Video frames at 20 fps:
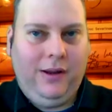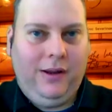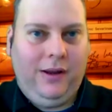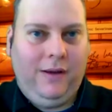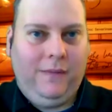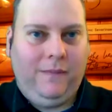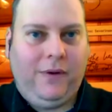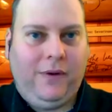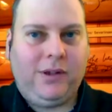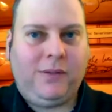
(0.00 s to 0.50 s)

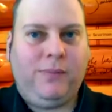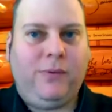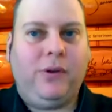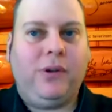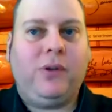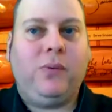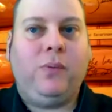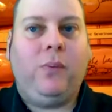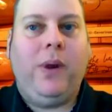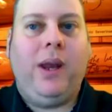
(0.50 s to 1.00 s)
of fall
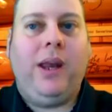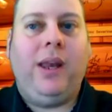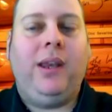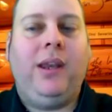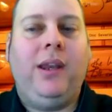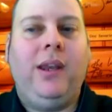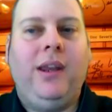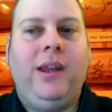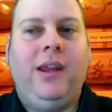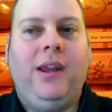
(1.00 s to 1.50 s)
sports
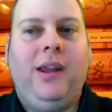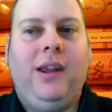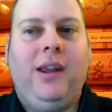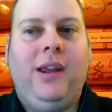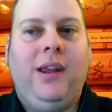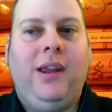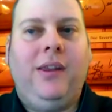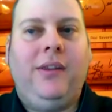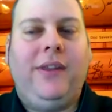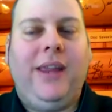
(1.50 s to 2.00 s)
when
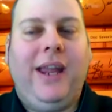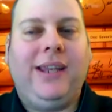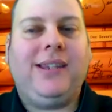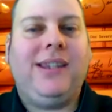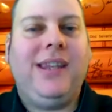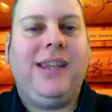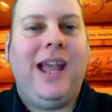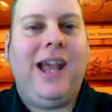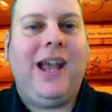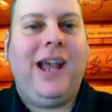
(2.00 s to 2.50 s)

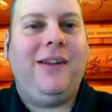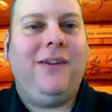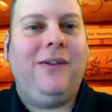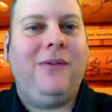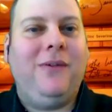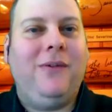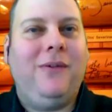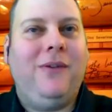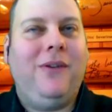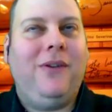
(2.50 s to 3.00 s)
that's not
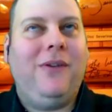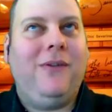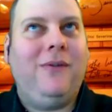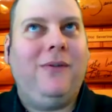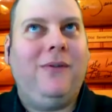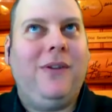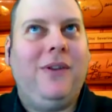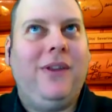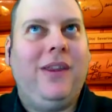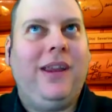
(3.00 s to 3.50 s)

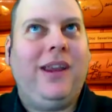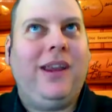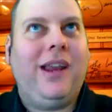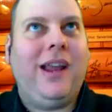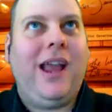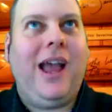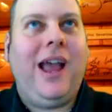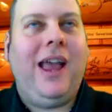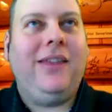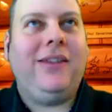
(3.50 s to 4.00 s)

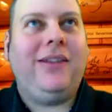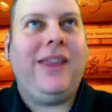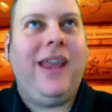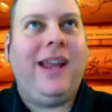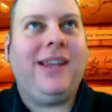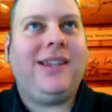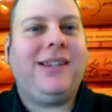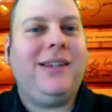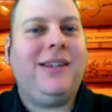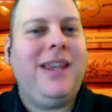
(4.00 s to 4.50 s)

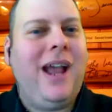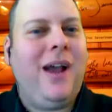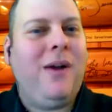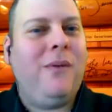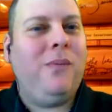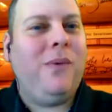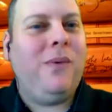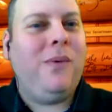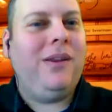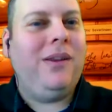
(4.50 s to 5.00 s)

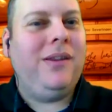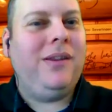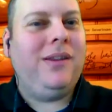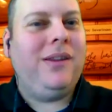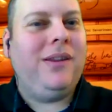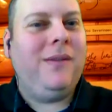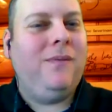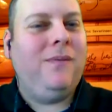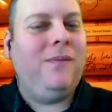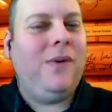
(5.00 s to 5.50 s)
what
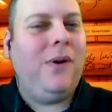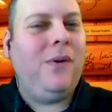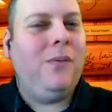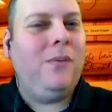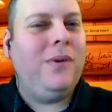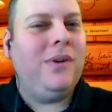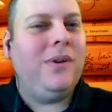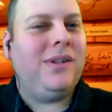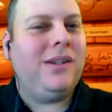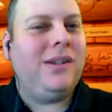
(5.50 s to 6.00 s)
the vote
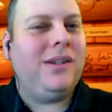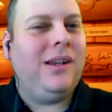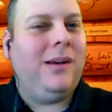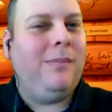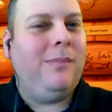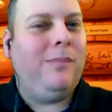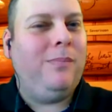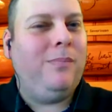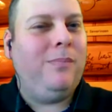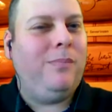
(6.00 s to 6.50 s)
was
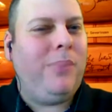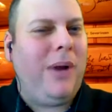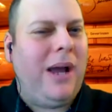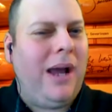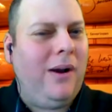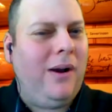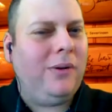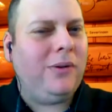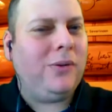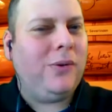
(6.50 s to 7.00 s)

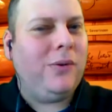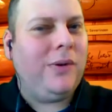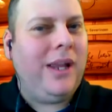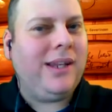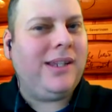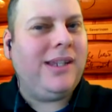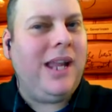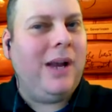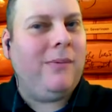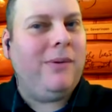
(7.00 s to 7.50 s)
about, or
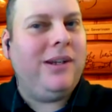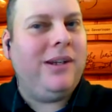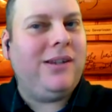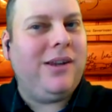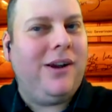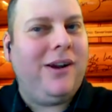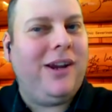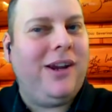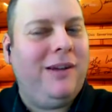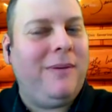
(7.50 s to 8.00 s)
that's not what he's
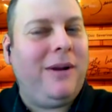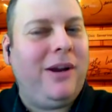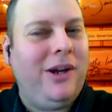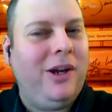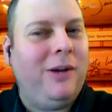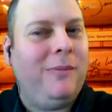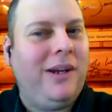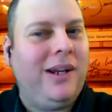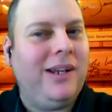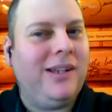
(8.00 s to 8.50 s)
talking about
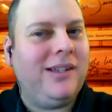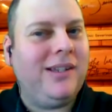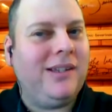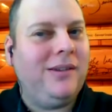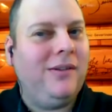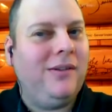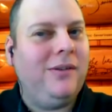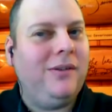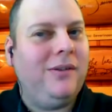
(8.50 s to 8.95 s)
here, because